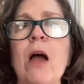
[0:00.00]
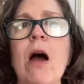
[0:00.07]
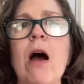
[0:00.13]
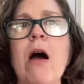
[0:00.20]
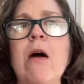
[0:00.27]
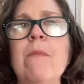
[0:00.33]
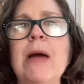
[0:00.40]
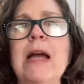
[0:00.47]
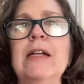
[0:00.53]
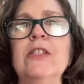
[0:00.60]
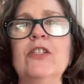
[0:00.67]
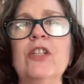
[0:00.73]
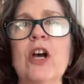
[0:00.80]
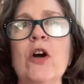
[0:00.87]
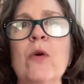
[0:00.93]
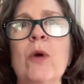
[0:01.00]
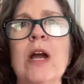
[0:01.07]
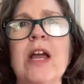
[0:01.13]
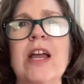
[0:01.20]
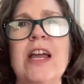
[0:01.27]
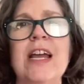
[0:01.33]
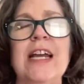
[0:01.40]
Um, and so
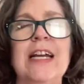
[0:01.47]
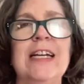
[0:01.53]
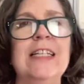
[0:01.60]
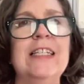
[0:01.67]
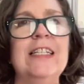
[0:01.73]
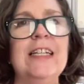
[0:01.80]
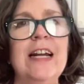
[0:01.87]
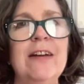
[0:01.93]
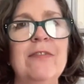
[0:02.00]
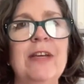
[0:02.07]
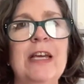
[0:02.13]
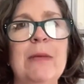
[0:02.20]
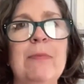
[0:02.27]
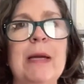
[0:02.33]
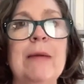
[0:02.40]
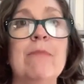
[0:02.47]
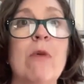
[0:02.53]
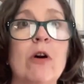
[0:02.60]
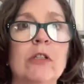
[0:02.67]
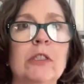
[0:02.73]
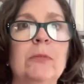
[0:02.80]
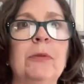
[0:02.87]
instead of keeping
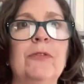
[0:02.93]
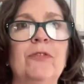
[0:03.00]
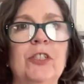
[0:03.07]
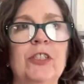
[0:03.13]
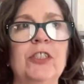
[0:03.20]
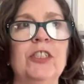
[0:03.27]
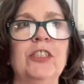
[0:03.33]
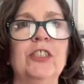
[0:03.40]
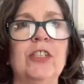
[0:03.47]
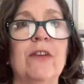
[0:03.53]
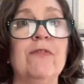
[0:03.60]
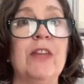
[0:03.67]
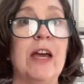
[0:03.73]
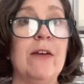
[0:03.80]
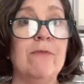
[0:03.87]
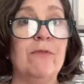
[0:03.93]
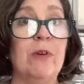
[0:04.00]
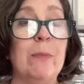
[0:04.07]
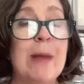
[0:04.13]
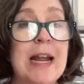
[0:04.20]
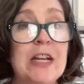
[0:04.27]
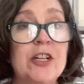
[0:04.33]
multiple versions of the
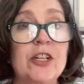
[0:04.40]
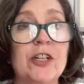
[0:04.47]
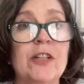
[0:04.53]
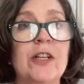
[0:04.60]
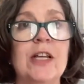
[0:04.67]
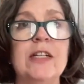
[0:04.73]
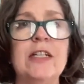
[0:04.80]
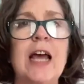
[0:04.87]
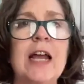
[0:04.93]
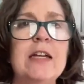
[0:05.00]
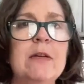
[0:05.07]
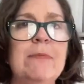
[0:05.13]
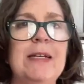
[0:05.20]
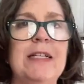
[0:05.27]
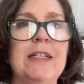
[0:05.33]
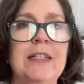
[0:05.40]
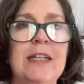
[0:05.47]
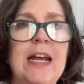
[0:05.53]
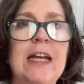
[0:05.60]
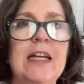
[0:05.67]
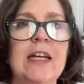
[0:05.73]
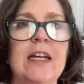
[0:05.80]
information that tend to be
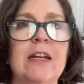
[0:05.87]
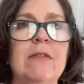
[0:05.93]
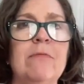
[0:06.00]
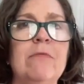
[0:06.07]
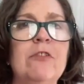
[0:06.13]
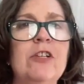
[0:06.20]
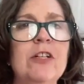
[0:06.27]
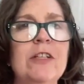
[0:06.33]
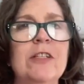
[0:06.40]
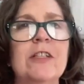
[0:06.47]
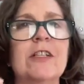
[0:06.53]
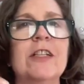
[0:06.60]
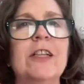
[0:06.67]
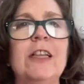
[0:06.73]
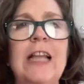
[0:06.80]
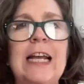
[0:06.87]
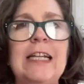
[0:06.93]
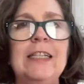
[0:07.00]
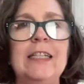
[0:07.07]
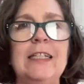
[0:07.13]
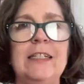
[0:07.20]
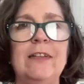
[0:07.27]
stated just
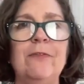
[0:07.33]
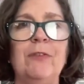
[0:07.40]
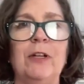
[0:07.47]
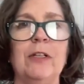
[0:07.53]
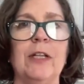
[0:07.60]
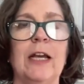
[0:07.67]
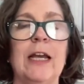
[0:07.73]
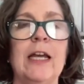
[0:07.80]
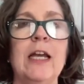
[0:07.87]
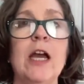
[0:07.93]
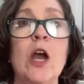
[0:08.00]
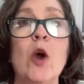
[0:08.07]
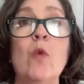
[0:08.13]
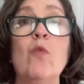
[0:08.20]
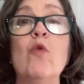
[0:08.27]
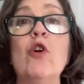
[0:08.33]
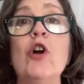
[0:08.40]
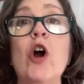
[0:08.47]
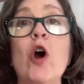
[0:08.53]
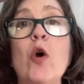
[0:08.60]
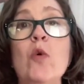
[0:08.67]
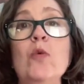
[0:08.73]
slightly differently, we're
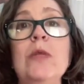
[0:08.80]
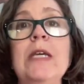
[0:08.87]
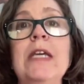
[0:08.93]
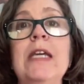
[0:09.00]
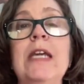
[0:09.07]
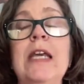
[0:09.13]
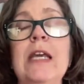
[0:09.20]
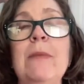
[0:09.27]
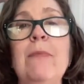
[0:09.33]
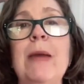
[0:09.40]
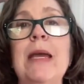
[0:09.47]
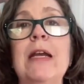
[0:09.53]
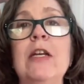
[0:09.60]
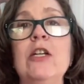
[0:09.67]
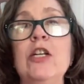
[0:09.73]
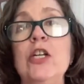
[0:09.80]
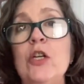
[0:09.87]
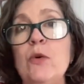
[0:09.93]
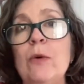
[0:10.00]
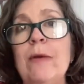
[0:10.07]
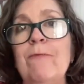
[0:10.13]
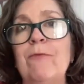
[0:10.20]
only keeping
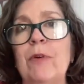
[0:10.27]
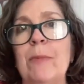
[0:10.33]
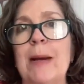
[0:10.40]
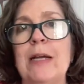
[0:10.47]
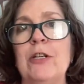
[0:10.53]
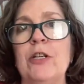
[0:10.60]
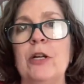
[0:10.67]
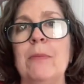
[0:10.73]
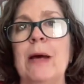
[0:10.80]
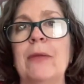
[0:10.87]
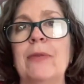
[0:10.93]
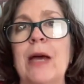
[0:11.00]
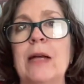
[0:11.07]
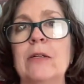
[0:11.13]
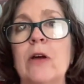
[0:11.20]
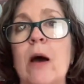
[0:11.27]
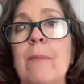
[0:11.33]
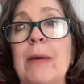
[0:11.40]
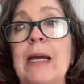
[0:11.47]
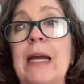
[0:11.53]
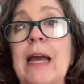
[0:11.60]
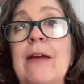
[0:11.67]
new information about that
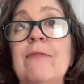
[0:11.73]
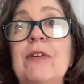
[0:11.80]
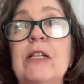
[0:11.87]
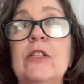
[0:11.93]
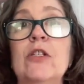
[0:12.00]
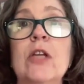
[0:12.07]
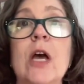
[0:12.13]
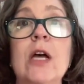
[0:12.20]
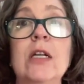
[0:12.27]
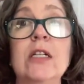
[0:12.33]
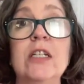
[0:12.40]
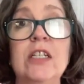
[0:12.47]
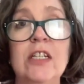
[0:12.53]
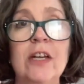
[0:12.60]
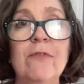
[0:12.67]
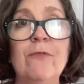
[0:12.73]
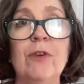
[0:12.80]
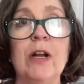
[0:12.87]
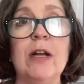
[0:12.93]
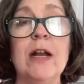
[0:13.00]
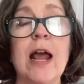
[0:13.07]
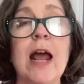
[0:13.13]
topic if it's
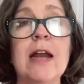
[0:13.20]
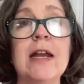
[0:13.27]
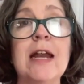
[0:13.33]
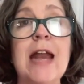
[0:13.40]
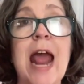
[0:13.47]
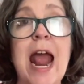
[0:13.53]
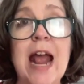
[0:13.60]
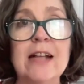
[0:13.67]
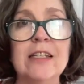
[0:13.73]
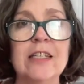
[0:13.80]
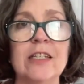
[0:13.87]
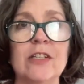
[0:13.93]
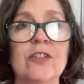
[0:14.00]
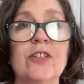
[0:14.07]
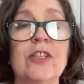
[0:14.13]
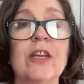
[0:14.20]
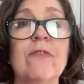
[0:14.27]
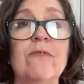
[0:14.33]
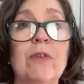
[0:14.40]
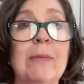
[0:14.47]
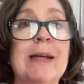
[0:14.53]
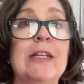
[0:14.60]
different and enhances the
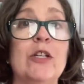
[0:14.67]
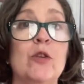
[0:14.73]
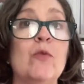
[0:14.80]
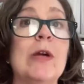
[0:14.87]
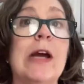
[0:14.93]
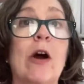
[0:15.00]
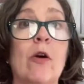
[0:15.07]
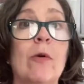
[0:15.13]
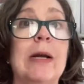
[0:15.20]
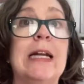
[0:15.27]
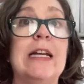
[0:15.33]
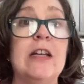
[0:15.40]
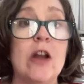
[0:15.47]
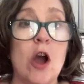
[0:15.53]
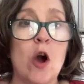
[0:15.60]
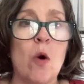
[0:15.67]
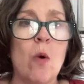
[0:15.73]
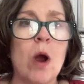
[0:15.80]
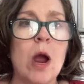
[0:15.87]
information we already know.